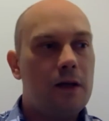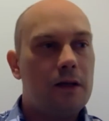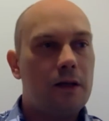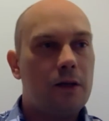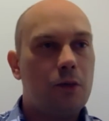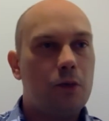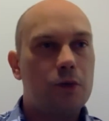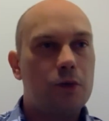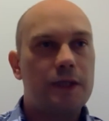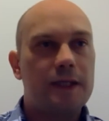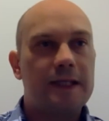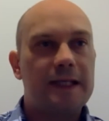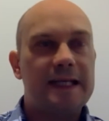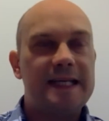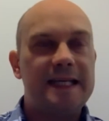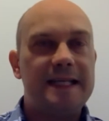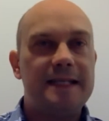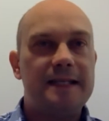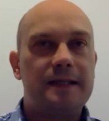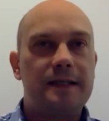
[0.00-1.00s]
There was at
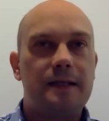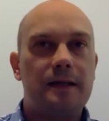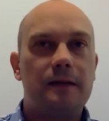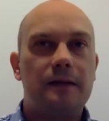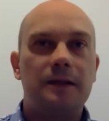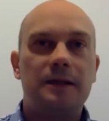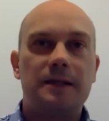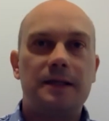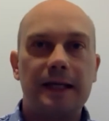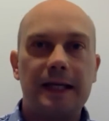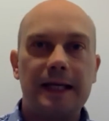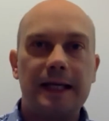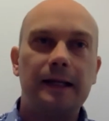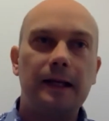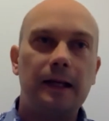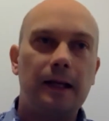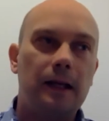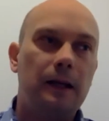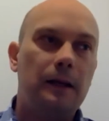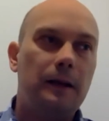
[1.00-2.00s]
least this
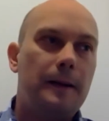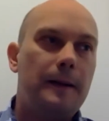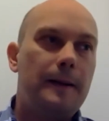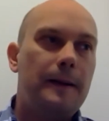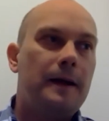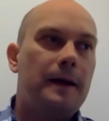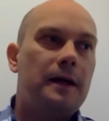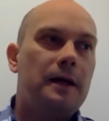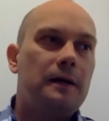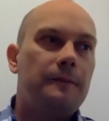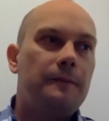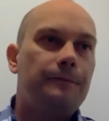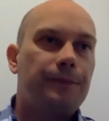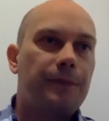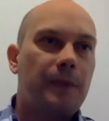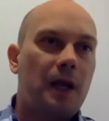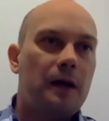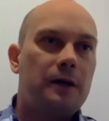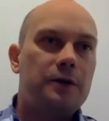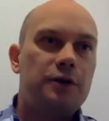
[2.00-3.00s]
little
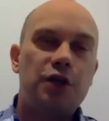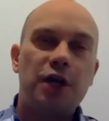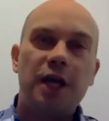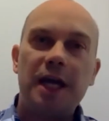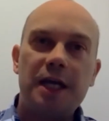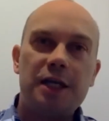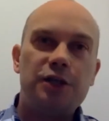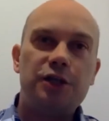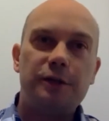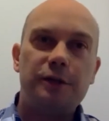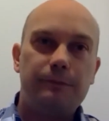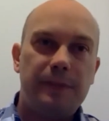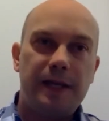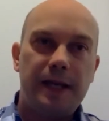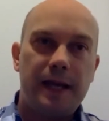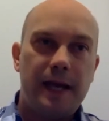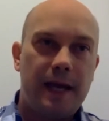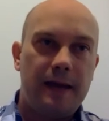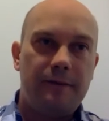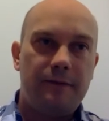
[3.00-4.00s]
change in
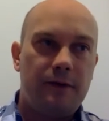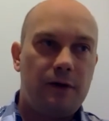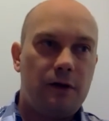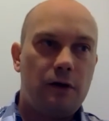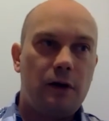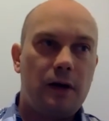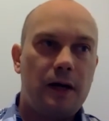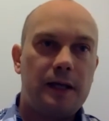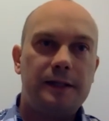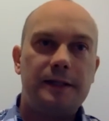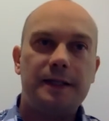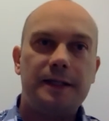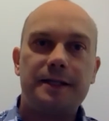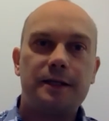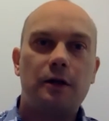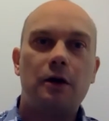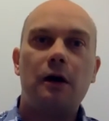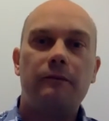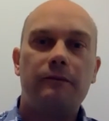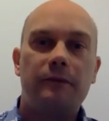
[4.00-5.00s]
behavior and
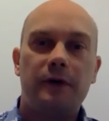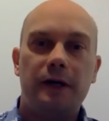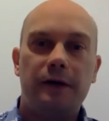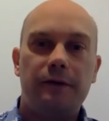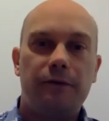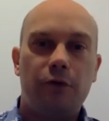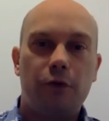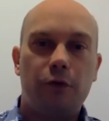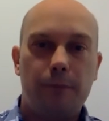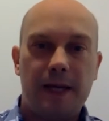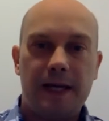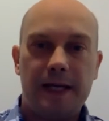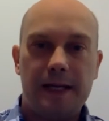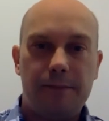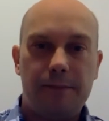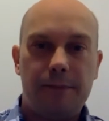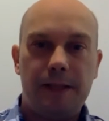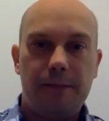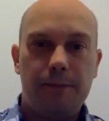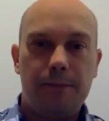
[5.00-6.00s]
discovery for
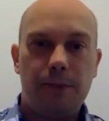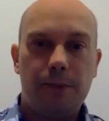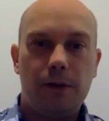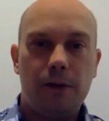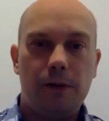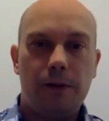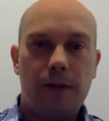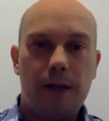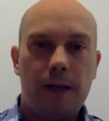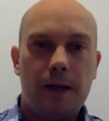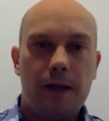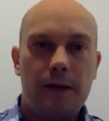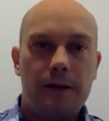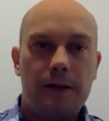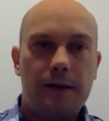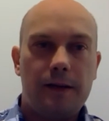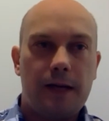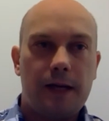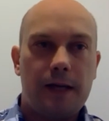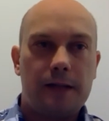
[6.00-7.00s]
many people
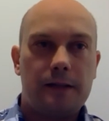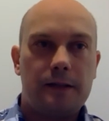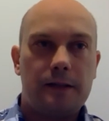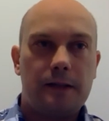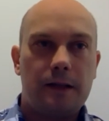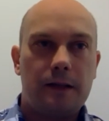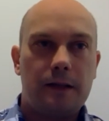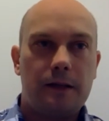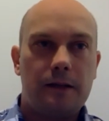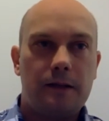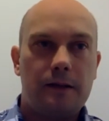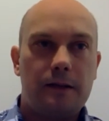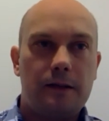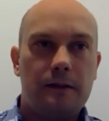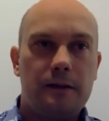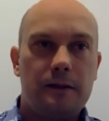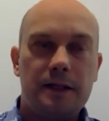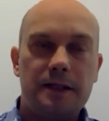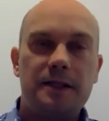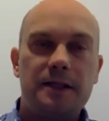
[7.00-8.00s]
that
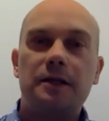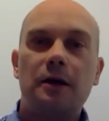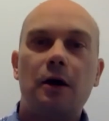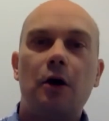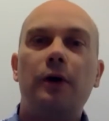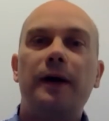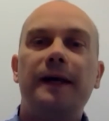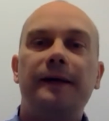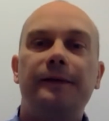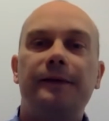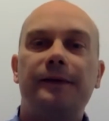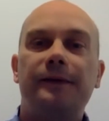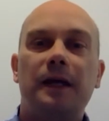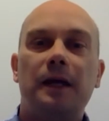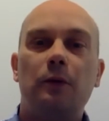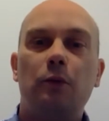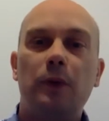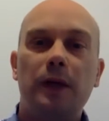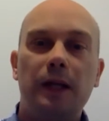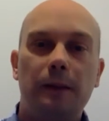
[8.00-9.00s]
this is how
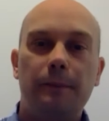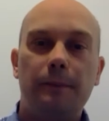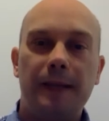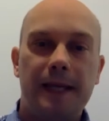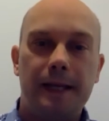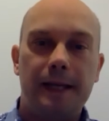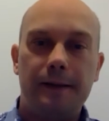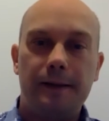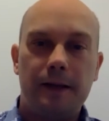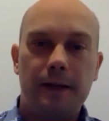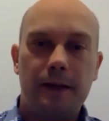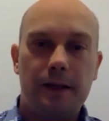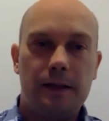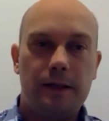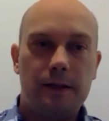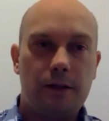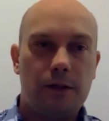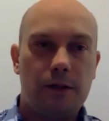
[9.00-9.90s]
healthcare will be in